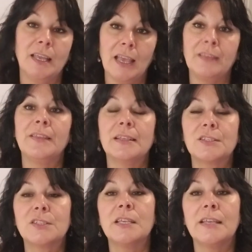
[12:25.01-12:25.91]
And
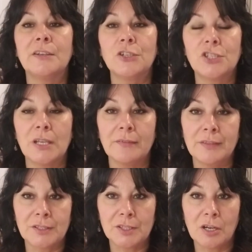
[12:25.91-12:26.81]
that's the energy of
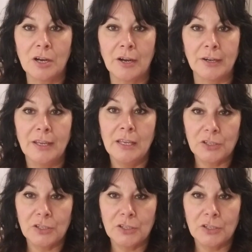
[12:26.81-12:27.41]
this card.